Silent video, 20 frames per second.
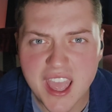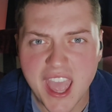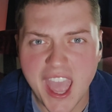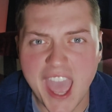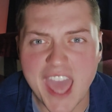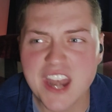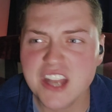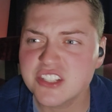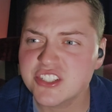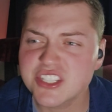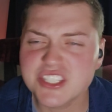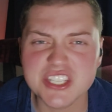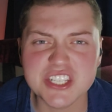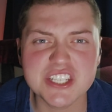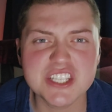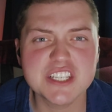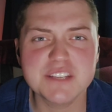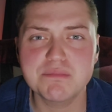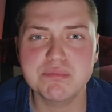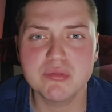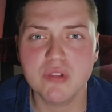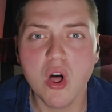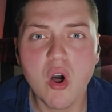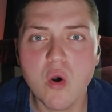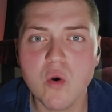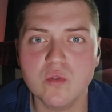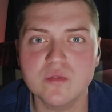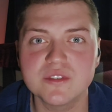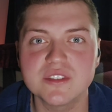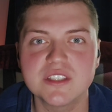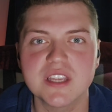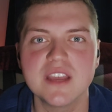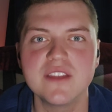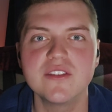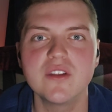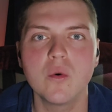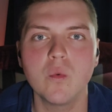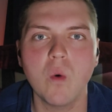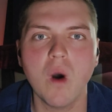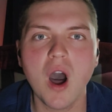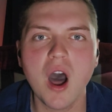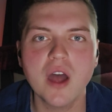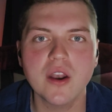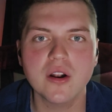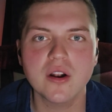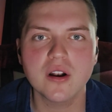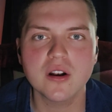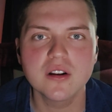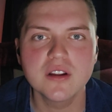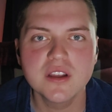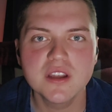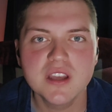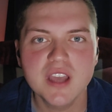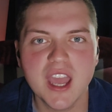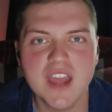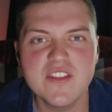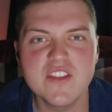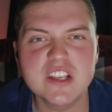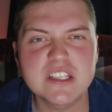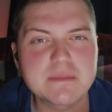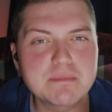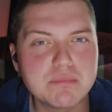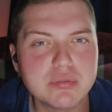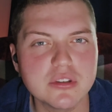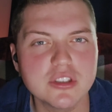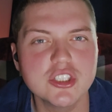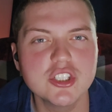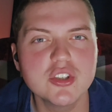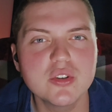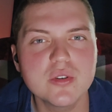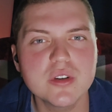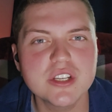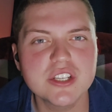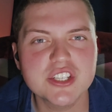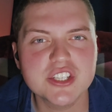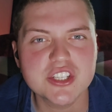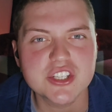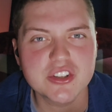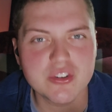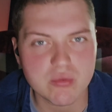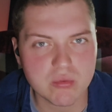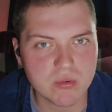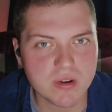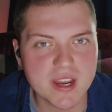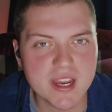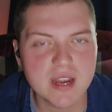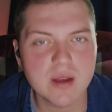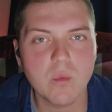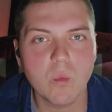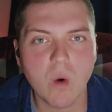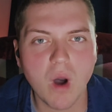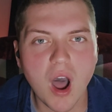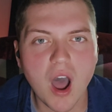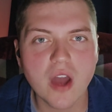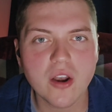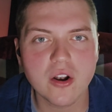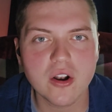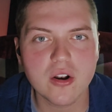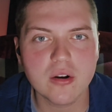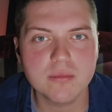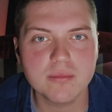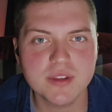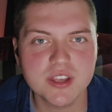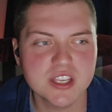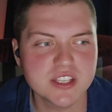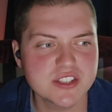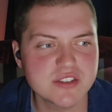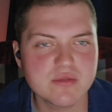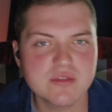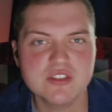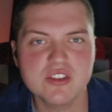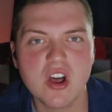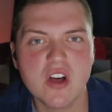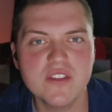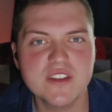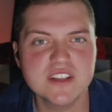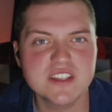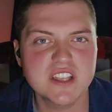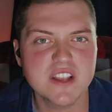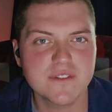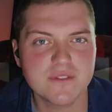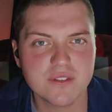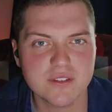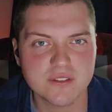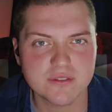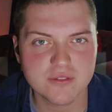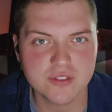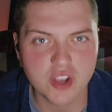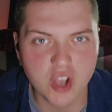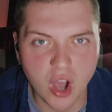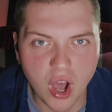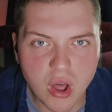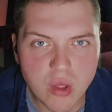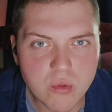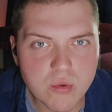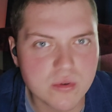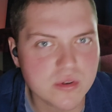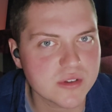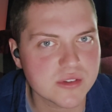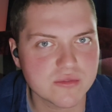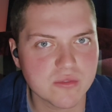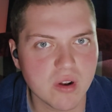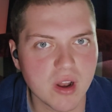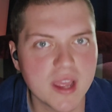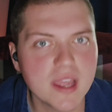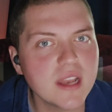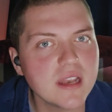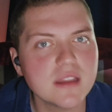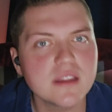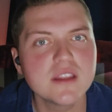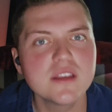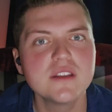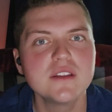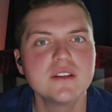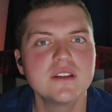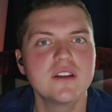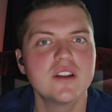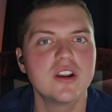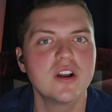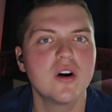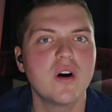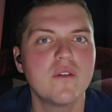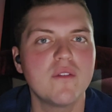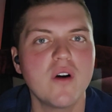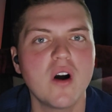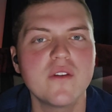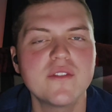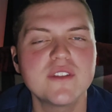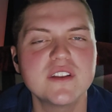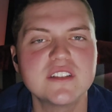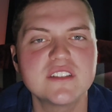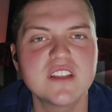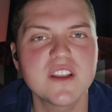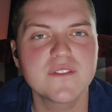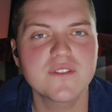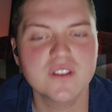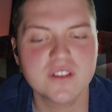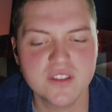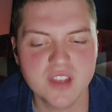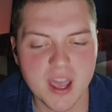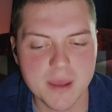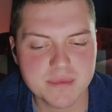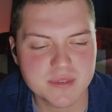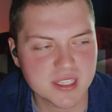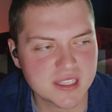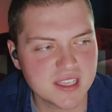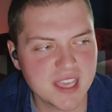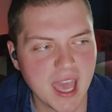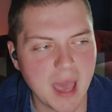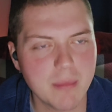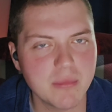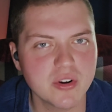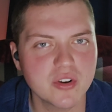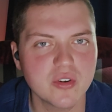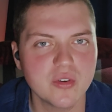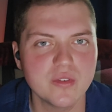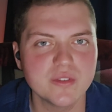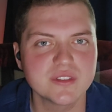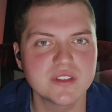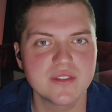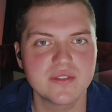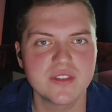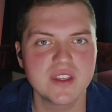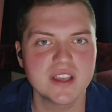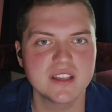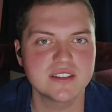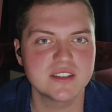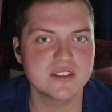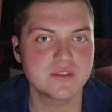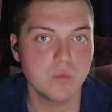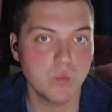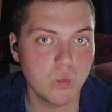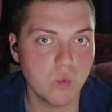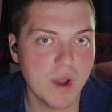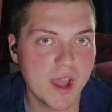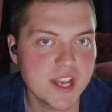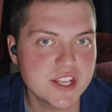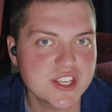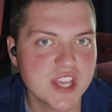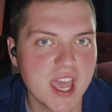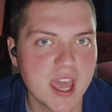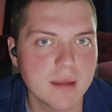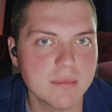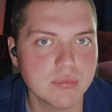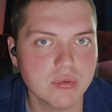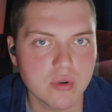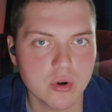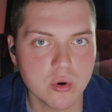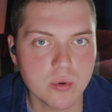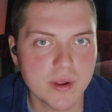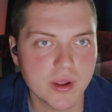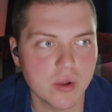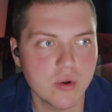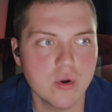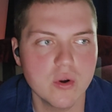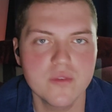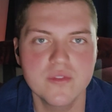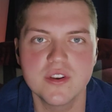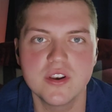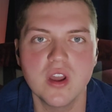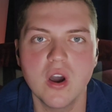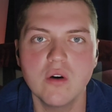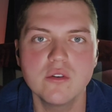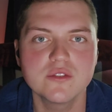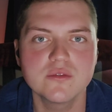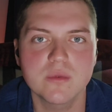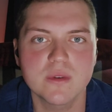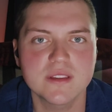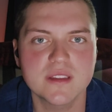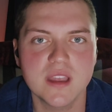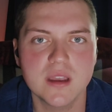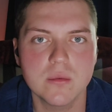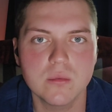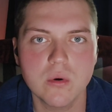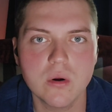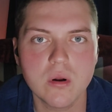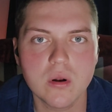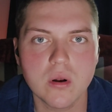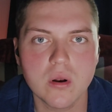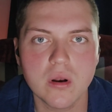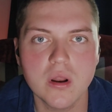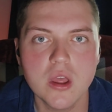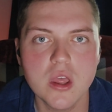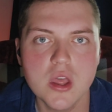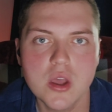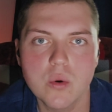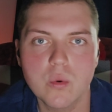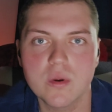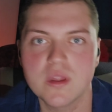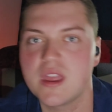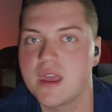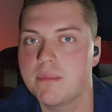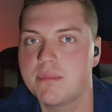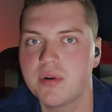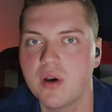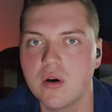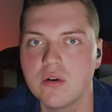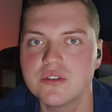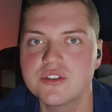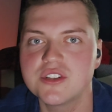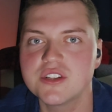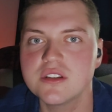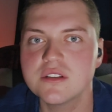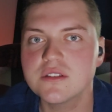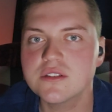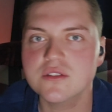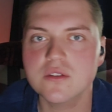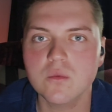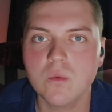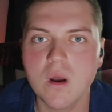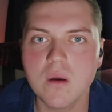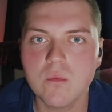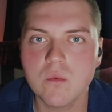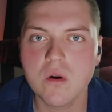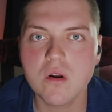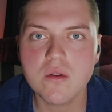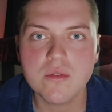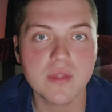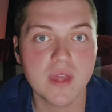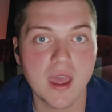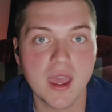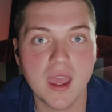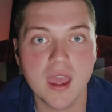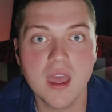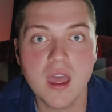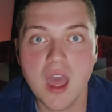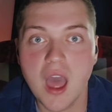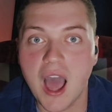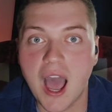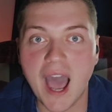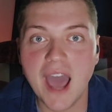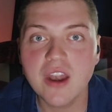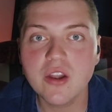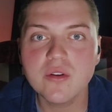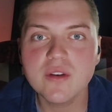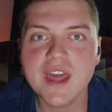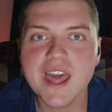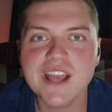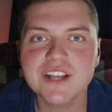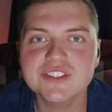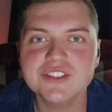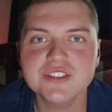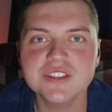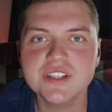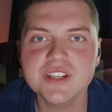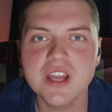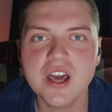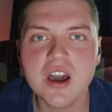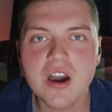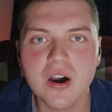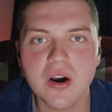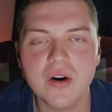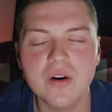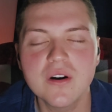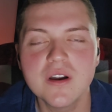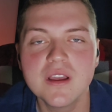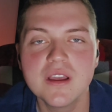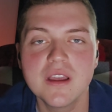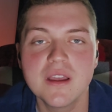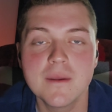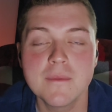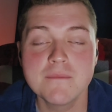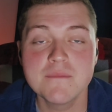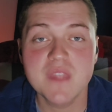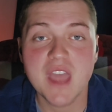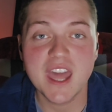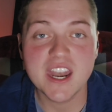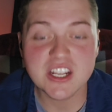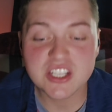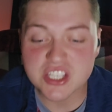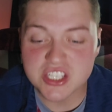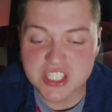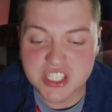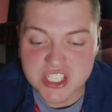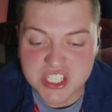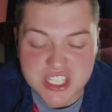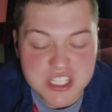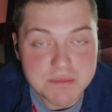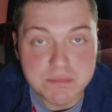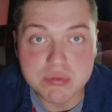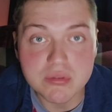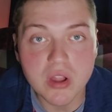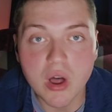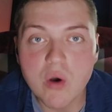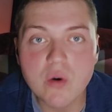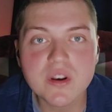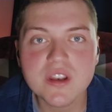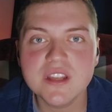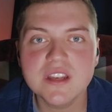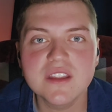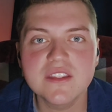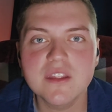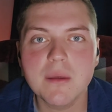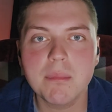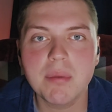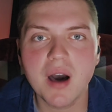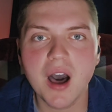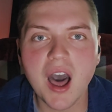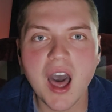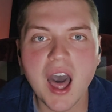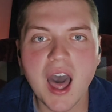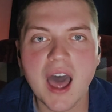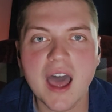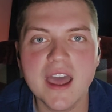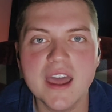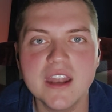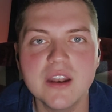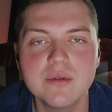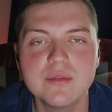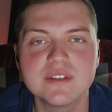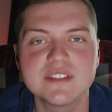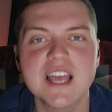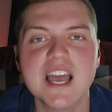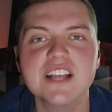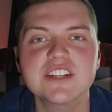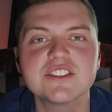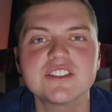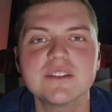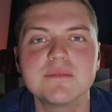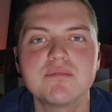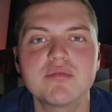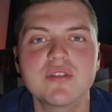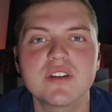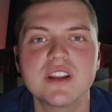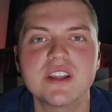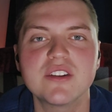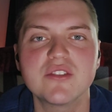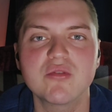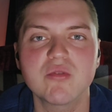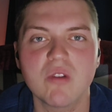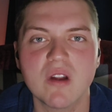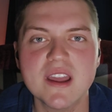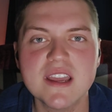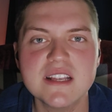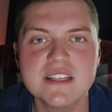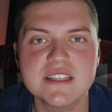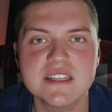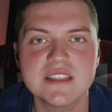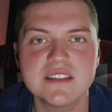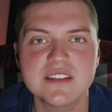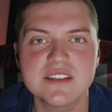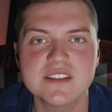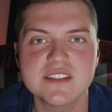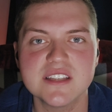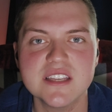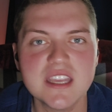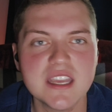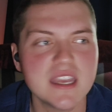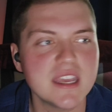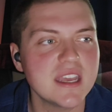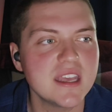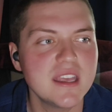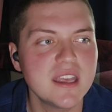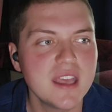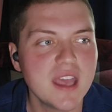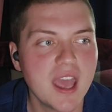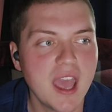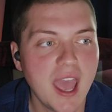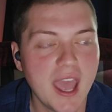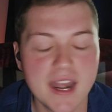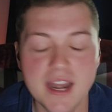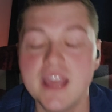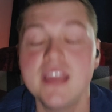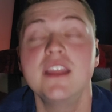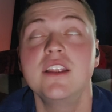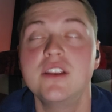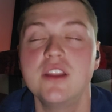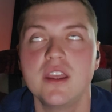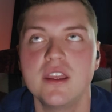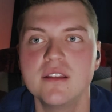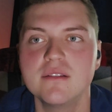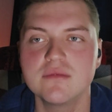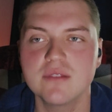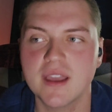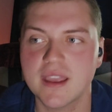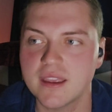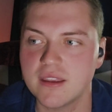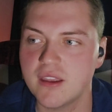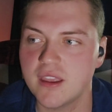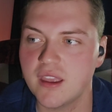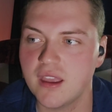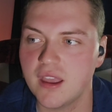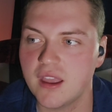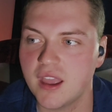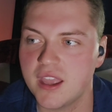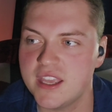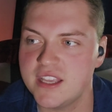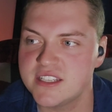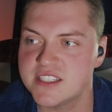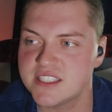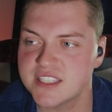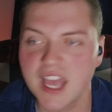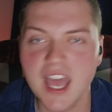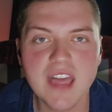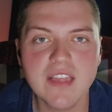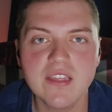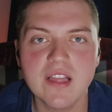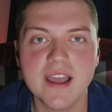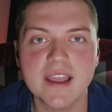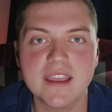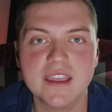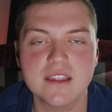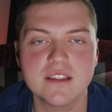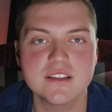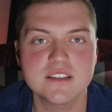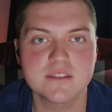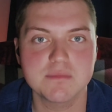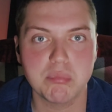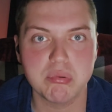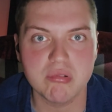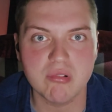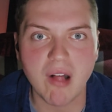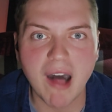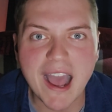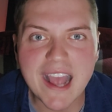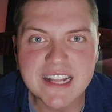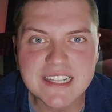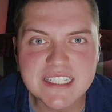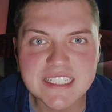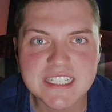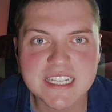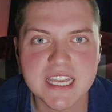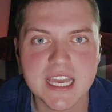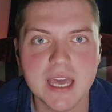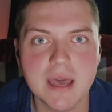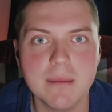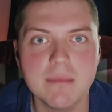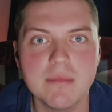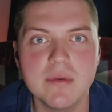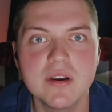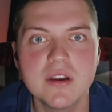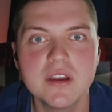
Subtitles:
And it just explodes in the water, in this bluish green water, because there's all these different colors, right? You know, of all these different types of chemicals and things this witch had brewing. Who even knows what they were? Were they potions or what were they? I don't actually know. And it just exploded in the pot, and it was actually pretty crazy to see. And he said, like, it's blinded him.